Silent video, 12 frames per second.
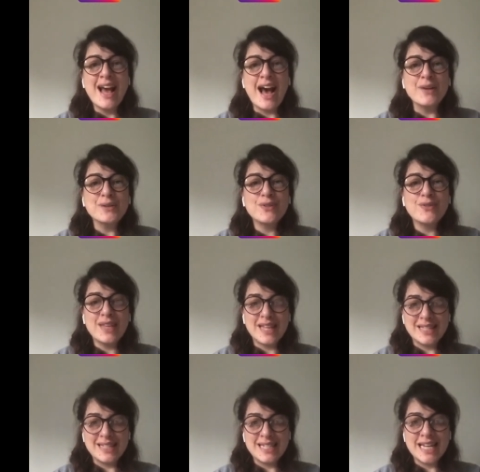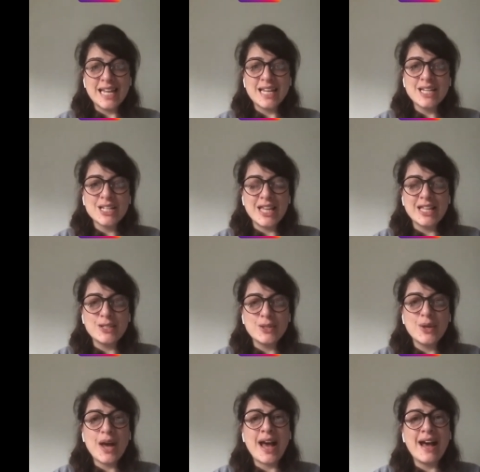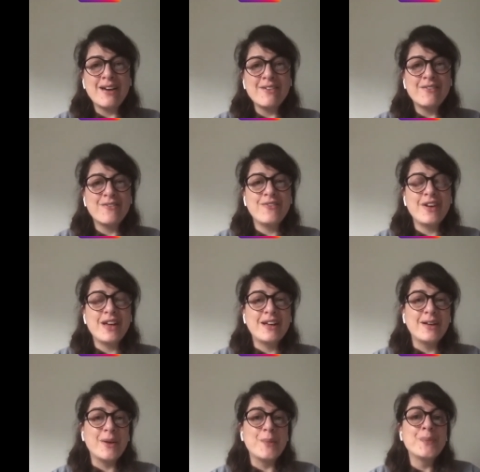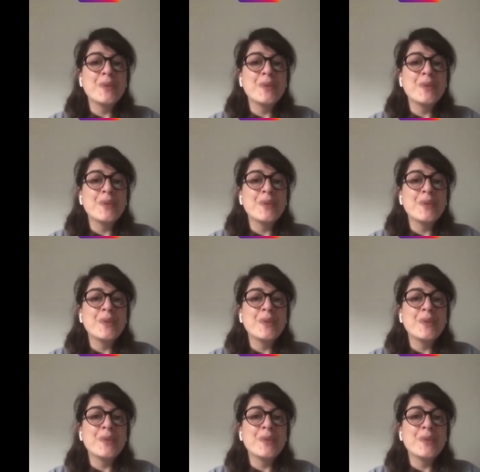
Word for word: out of the exchange that you have uh,